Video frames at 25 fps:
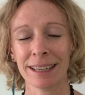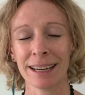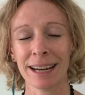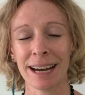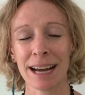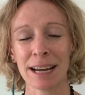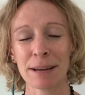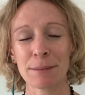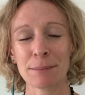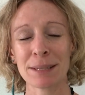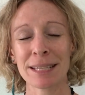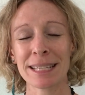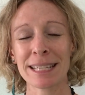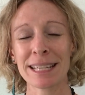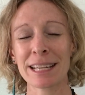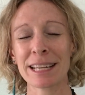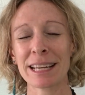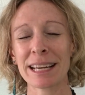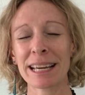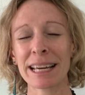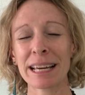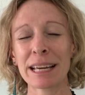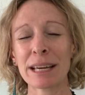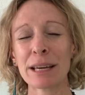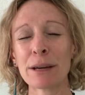I am
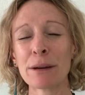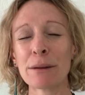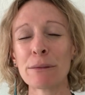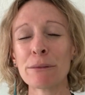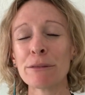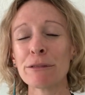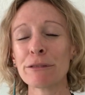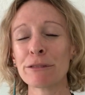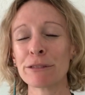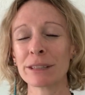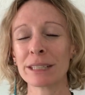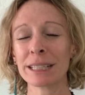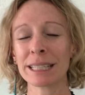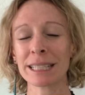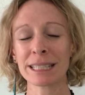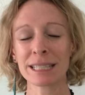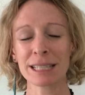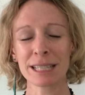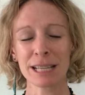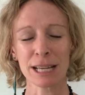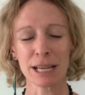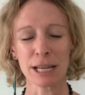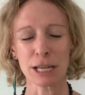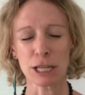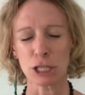seeing
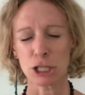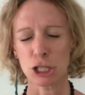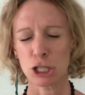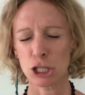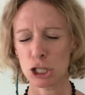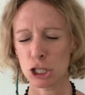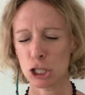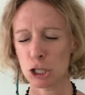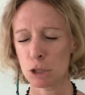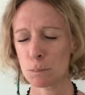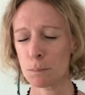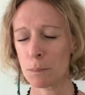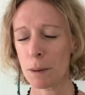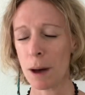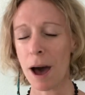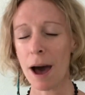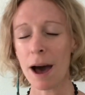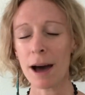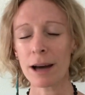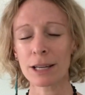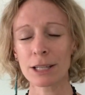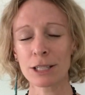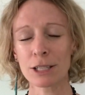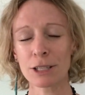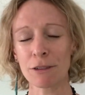infinite
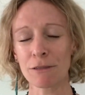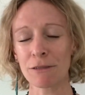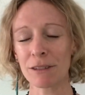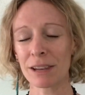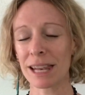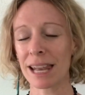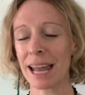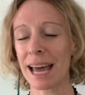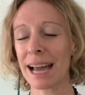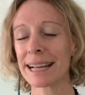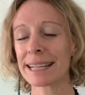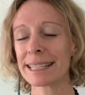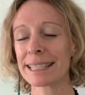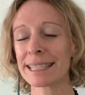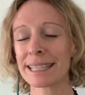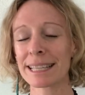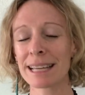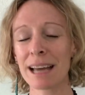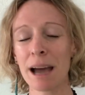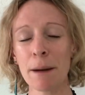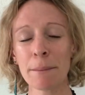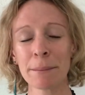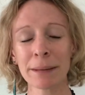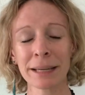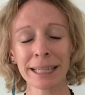sparks of light
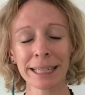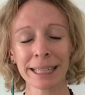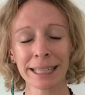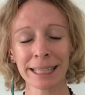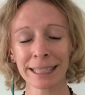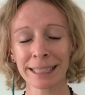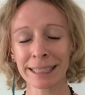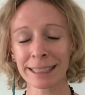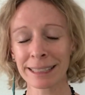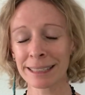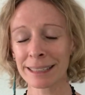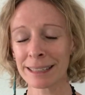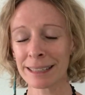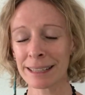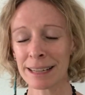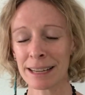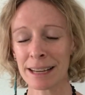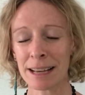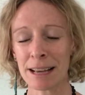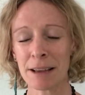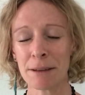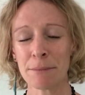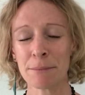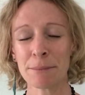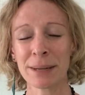coming in,
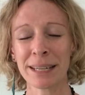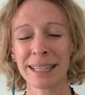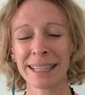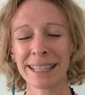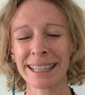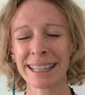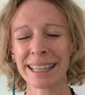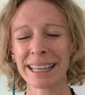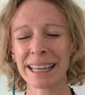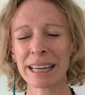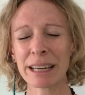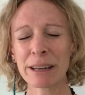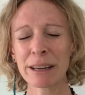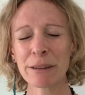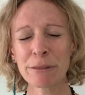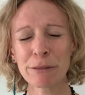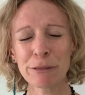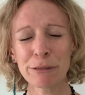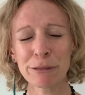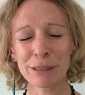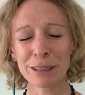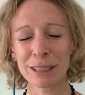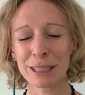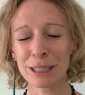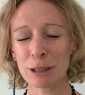meaning
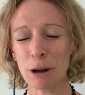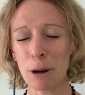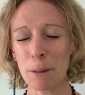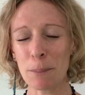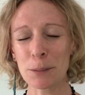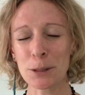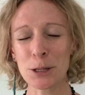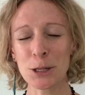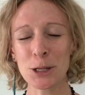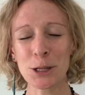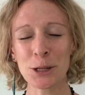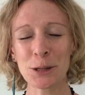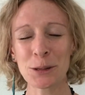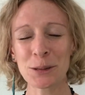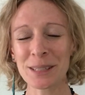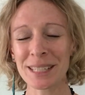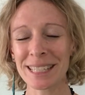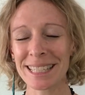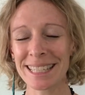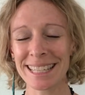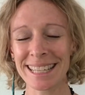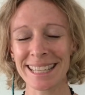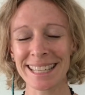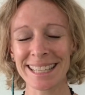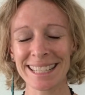infinite
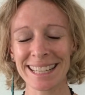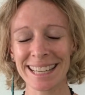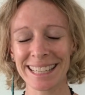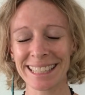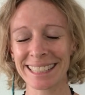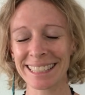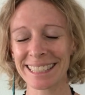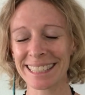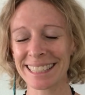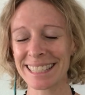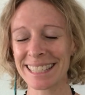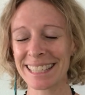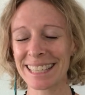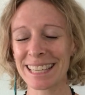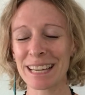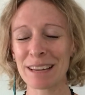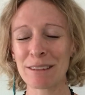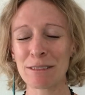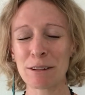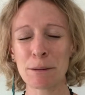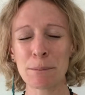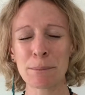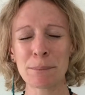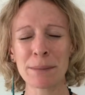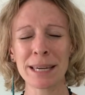opportunities, and it is
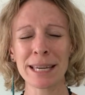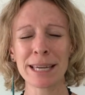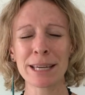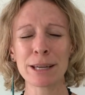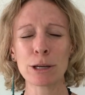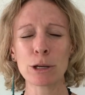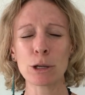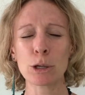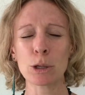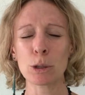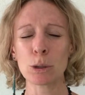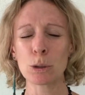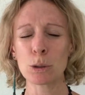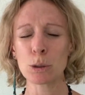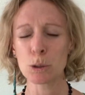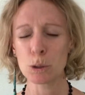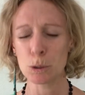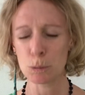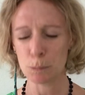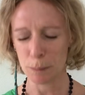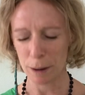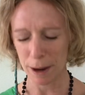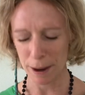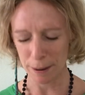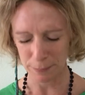giving me
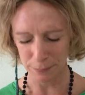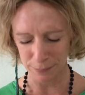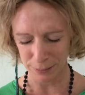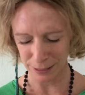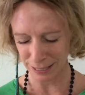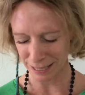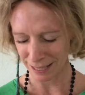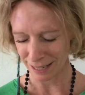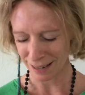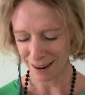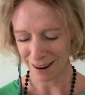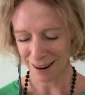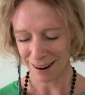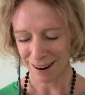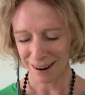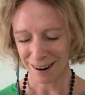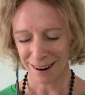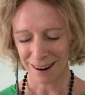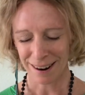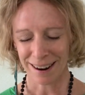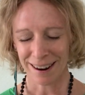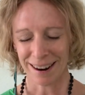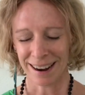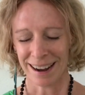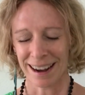goosebumps.
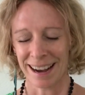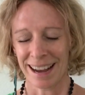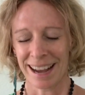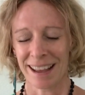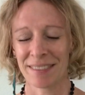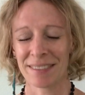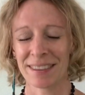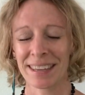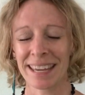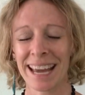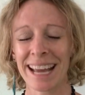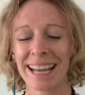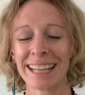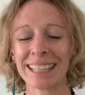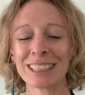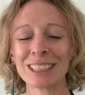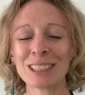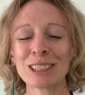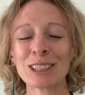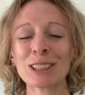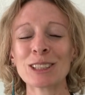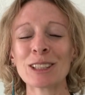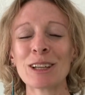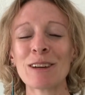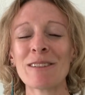And the
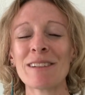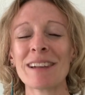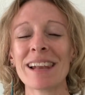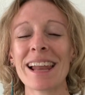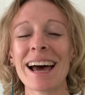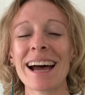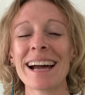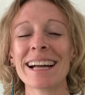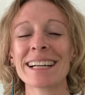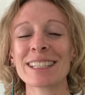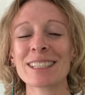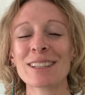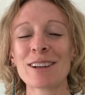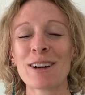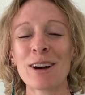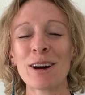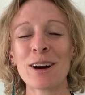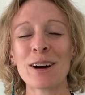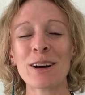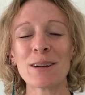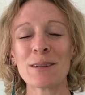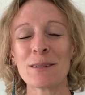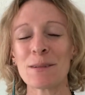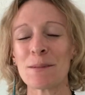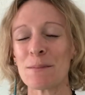angels of light are,
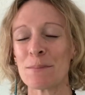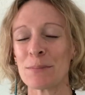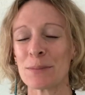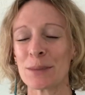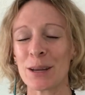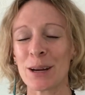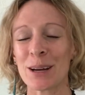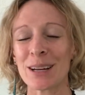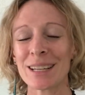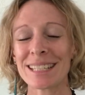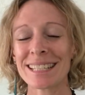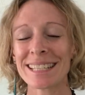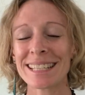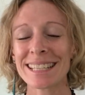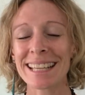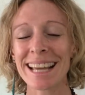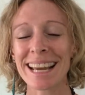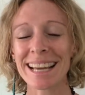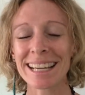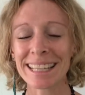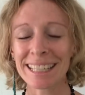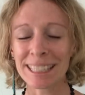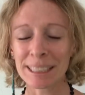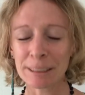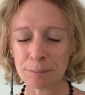are
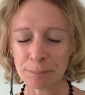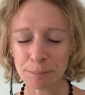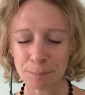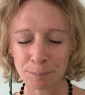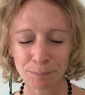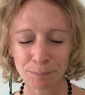saying,